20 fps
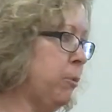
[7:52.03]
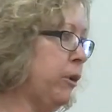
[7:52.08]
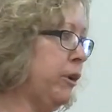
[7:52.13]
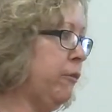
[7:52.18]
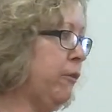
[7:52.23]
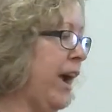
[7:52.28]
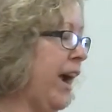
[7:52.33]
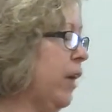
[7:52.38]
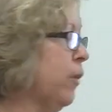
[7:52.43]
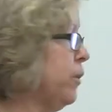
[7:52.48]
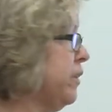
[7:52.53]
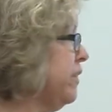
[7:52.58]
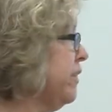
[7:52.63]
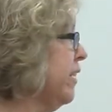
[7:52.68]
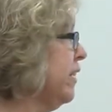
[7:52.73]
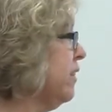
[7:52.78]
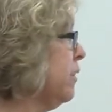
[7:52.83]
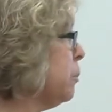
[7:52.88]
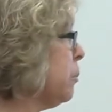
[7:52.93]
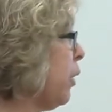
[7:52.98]

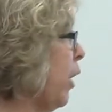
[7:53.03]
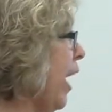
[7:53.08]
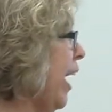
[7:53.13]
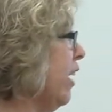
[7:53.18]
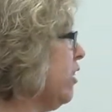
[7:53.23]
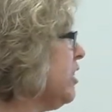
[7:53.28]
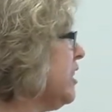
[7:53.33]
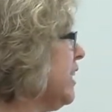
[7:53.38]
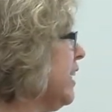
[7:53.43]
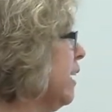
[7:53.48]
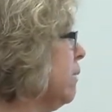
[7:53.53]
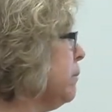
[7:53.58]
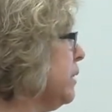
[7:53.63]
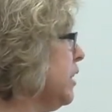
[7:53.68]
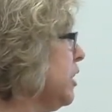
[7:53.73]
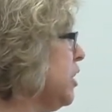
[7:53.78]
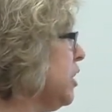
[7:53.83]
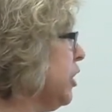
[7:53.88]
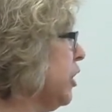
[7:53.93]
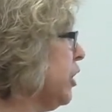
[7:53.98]
prerequisites prior to
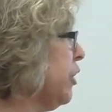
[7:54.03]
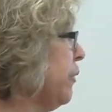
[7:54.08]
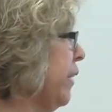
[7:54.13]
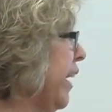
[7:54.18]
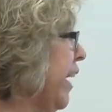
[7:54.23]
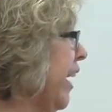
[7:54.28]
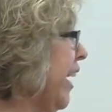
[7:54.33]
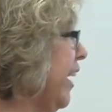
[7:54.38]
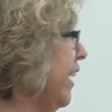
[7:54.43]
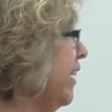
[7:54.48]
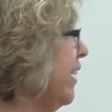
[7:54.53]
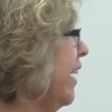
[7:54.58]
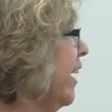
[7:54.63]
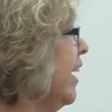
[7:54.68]
coming to your grade,